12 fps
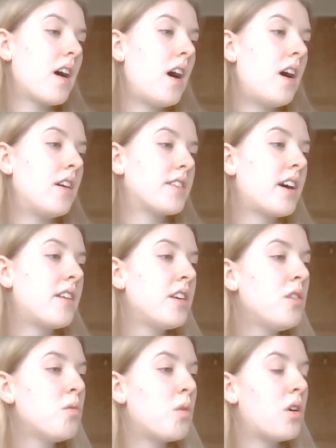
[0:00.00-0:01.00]
I'll tell
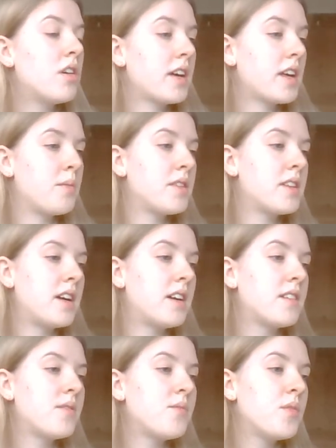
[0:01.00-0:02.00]
you what, Kim
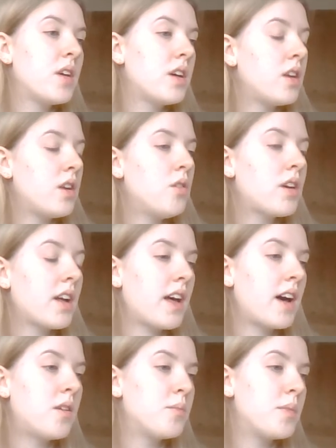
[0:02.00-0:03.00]
said. You can
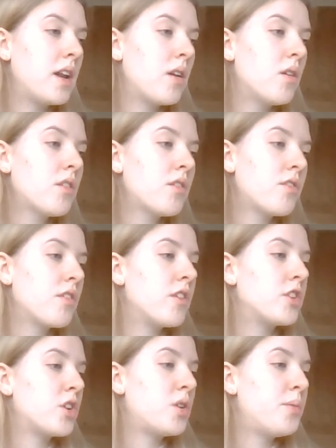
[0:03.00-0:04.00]
help me look for a
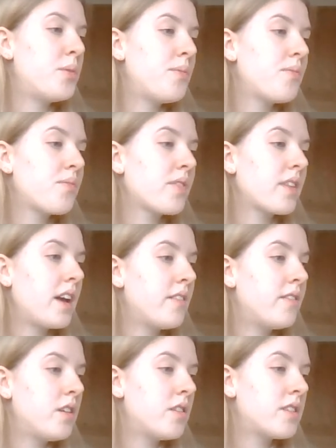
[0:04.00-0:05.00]
job.
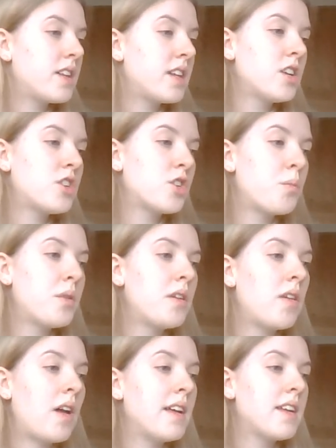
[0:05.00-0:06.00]
If you see a job you
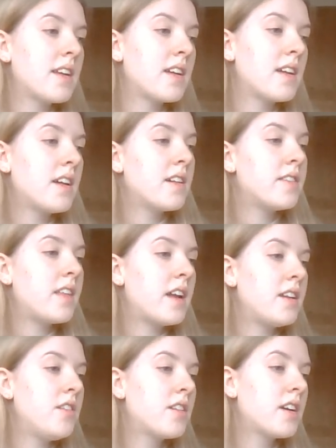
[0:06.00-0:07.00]
like,
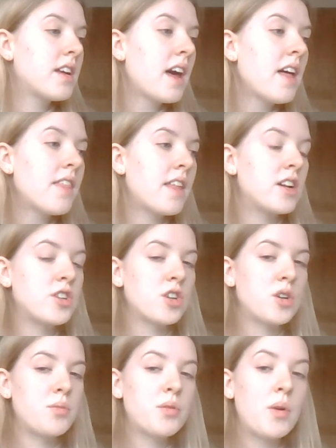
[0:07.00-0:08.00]
then you can get that
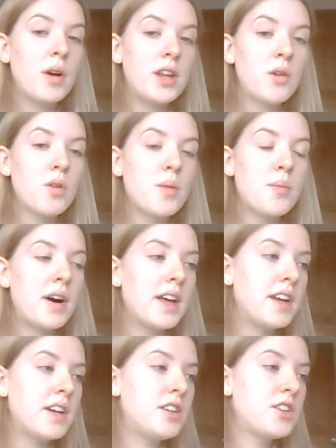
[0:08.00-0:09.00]
job when you are my
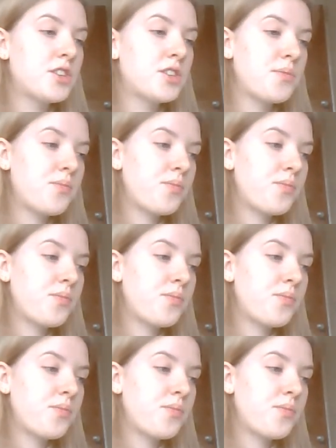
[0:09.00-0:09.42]
age.